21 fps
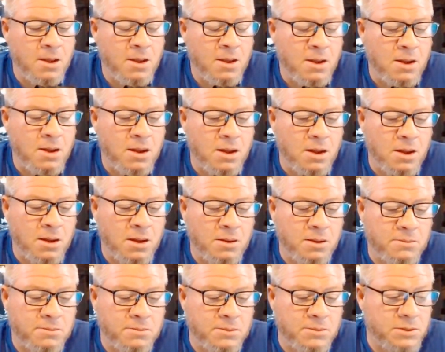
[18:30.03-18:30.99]

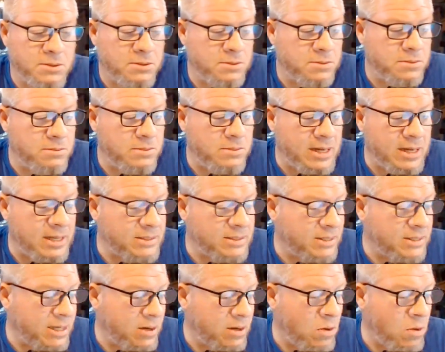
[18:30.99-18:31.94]
Um, like I
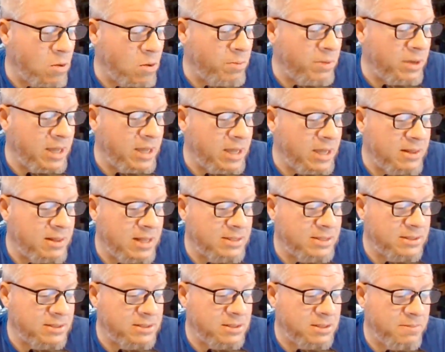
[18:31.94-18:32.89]
said, normally
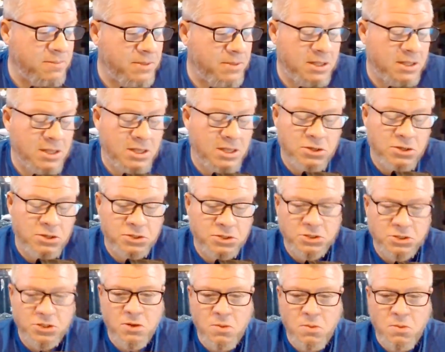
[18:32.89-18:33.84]
this is something that you're
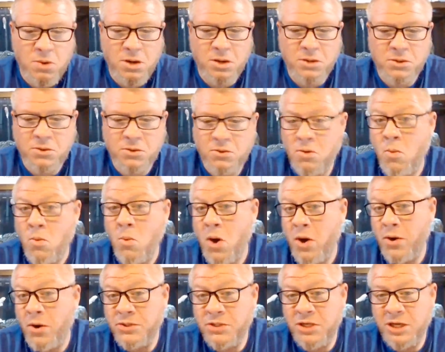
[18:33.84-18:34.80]
just going to want to do a
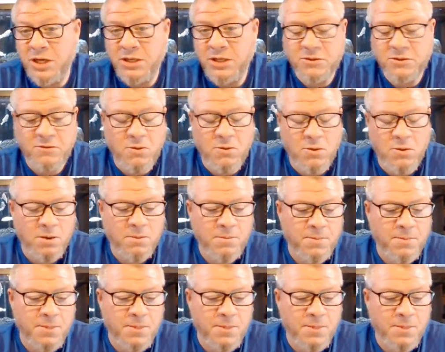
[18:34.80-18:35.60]
water change for.